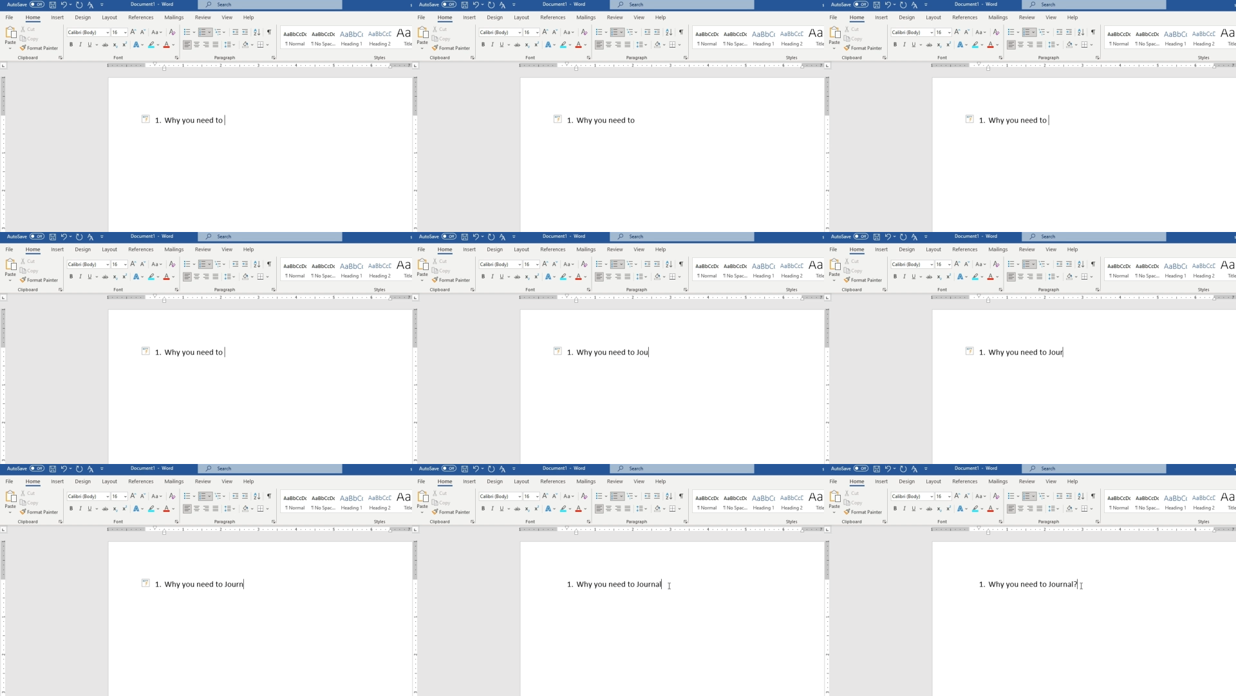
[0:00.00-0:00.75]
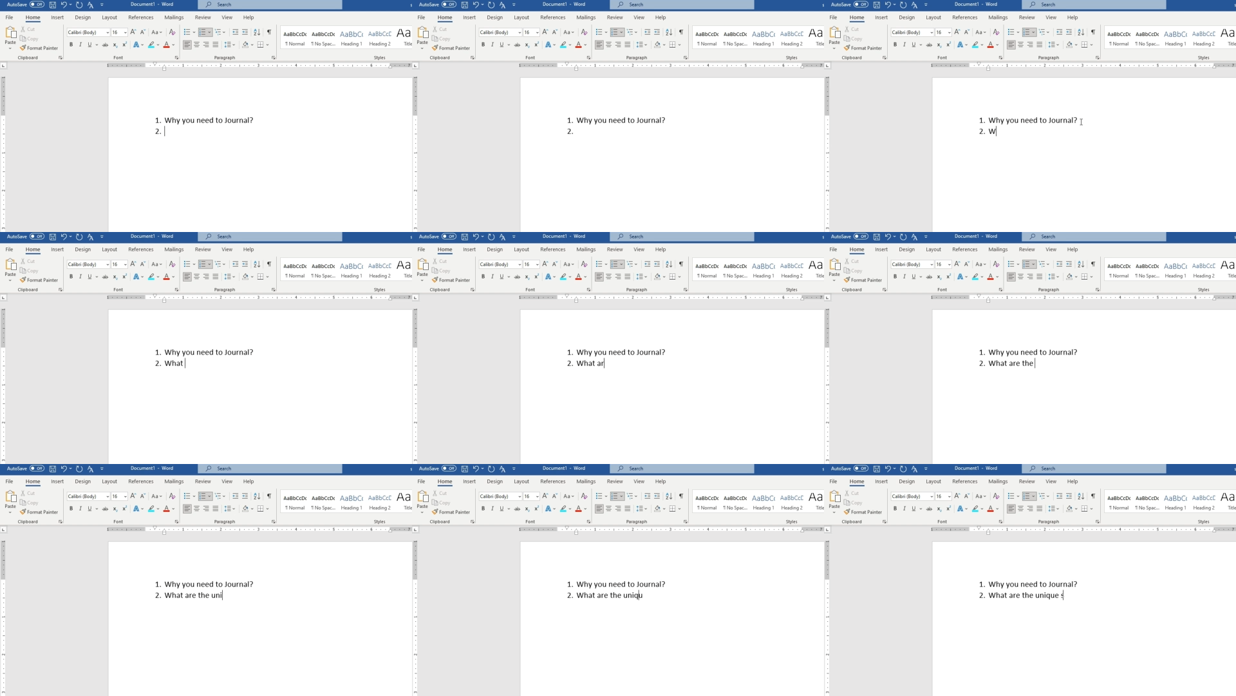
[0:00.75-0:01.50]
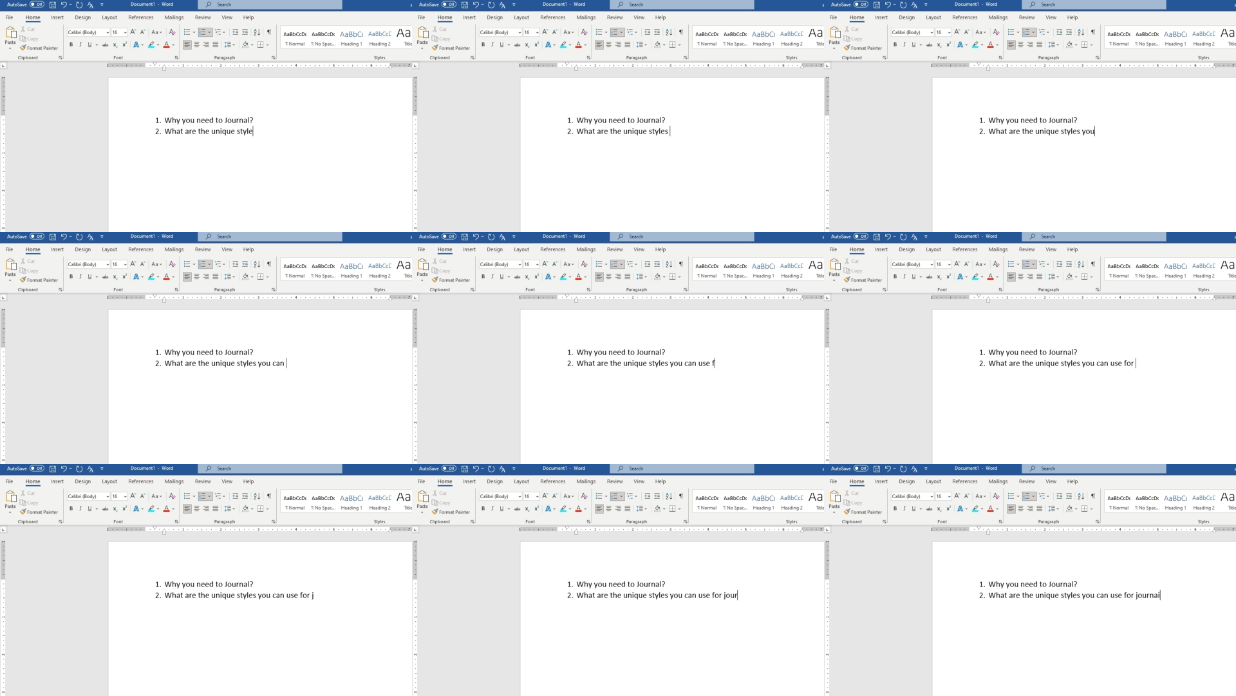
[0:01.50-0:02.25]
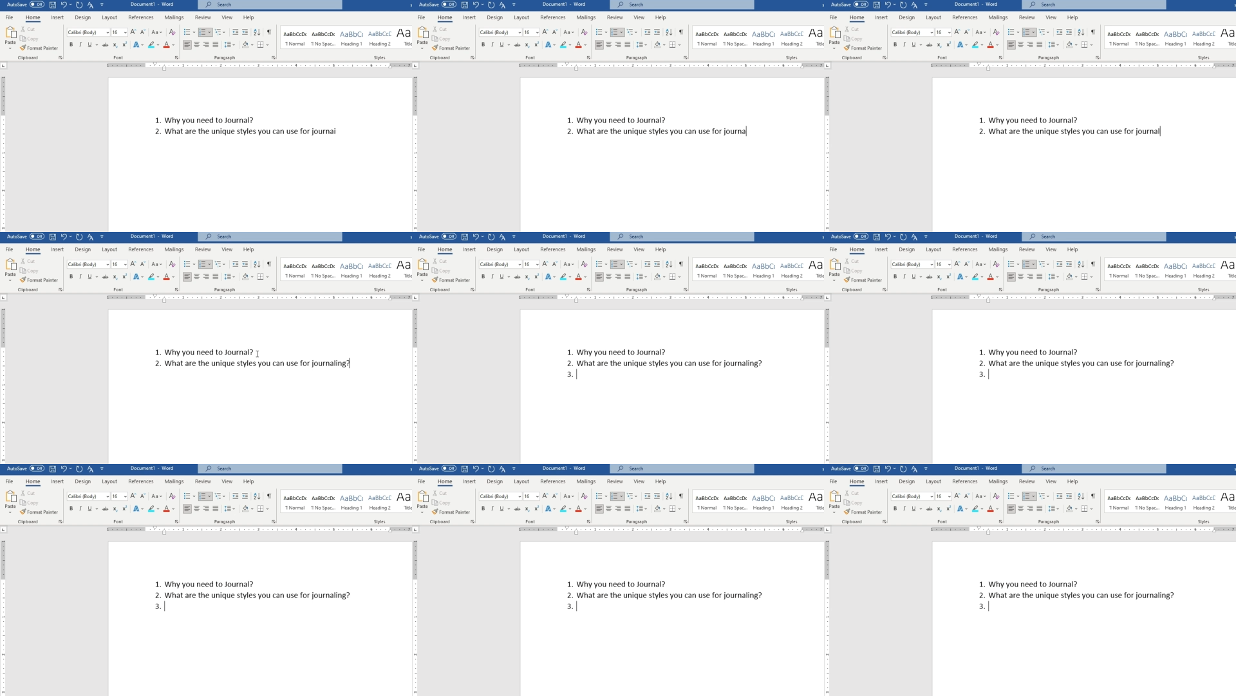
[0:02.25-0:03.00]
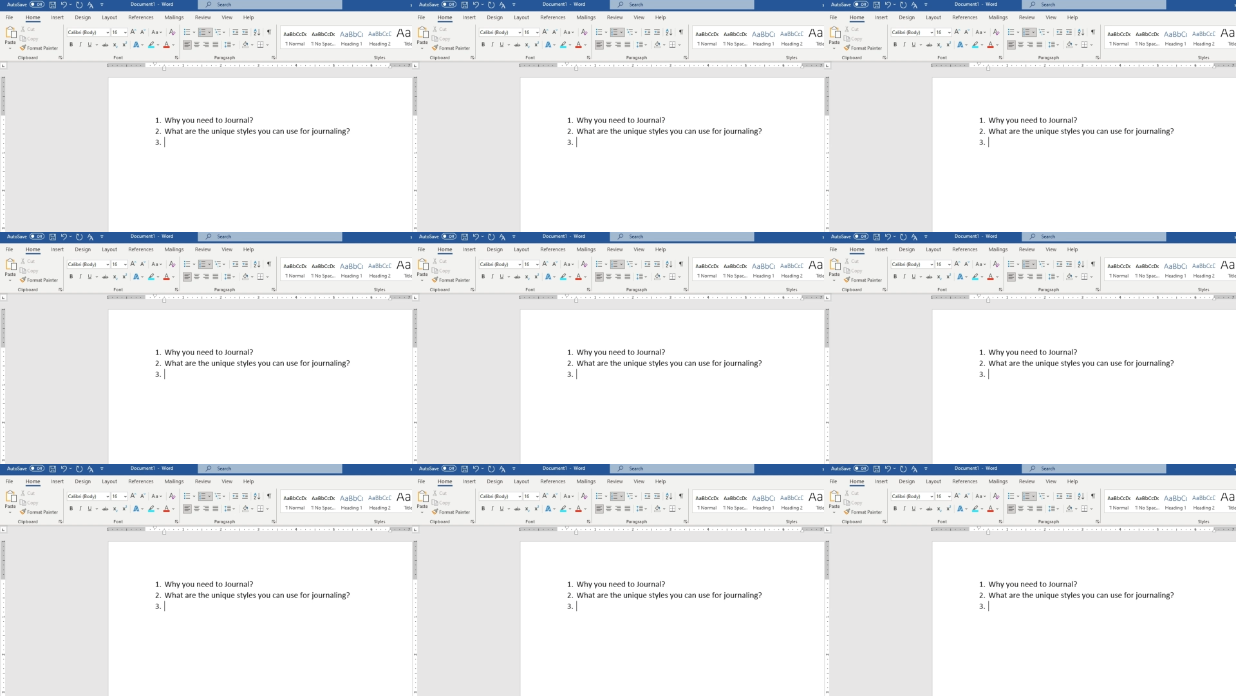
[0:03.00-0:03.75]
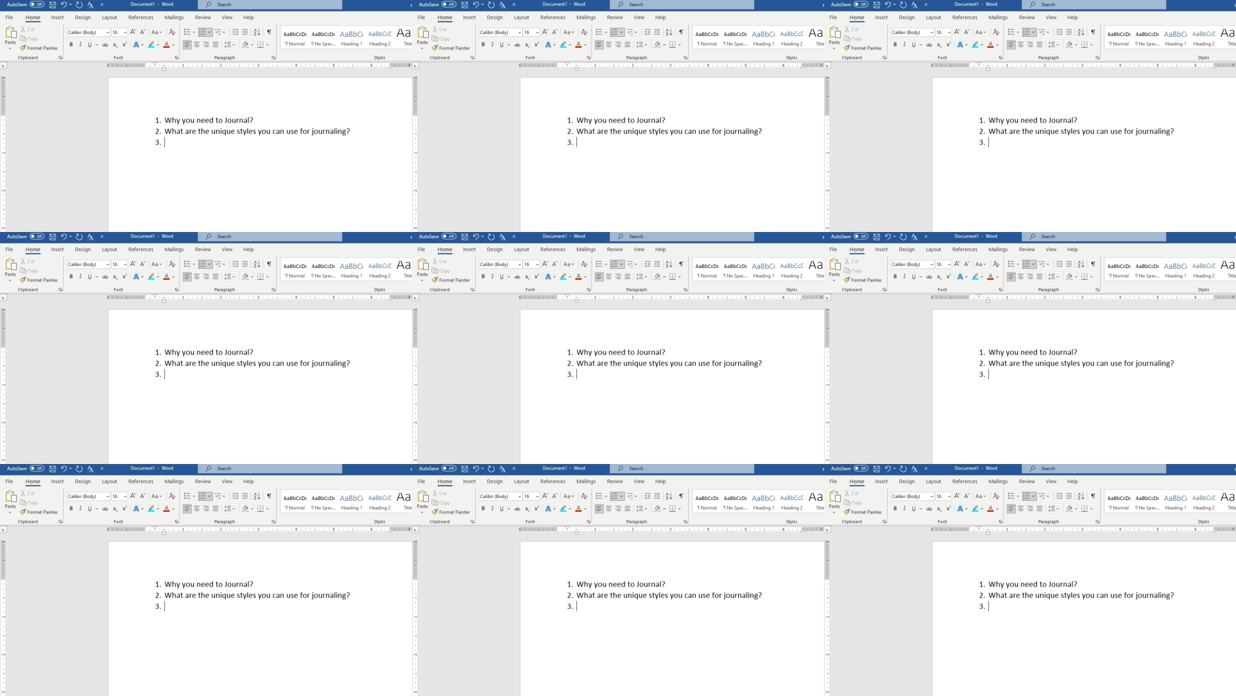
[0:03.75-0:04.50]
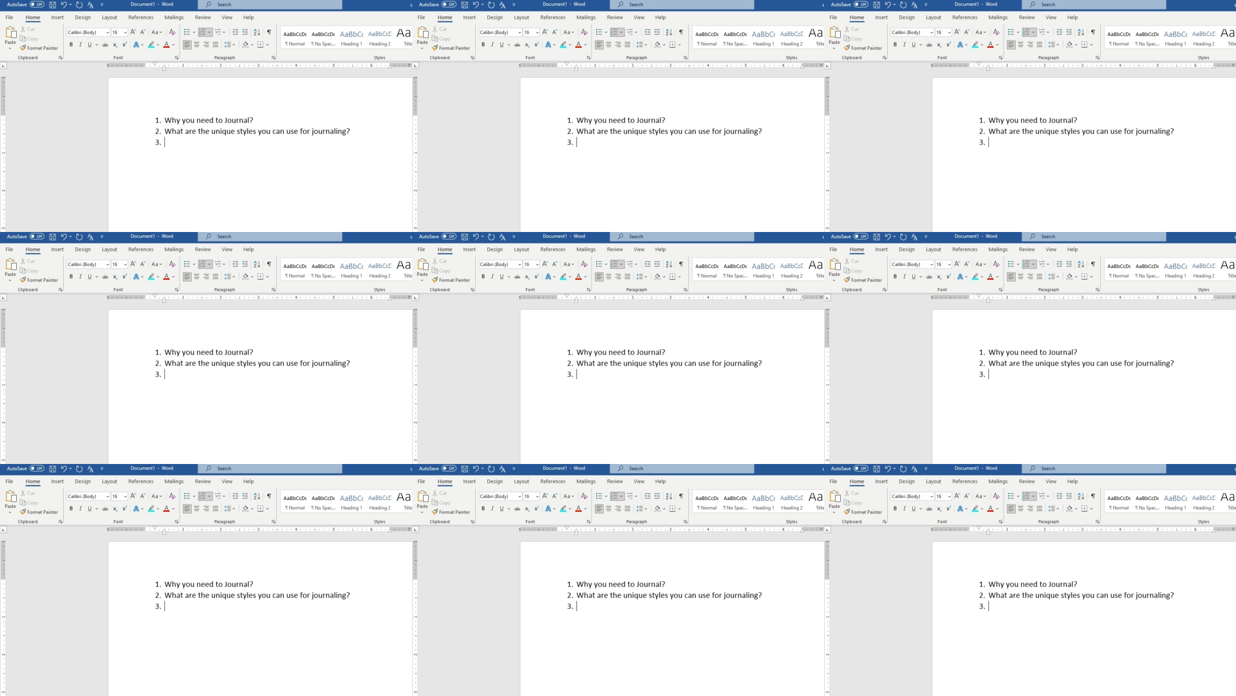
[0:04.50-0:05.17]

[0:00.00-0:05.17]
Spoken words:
[unreadable: no face in view]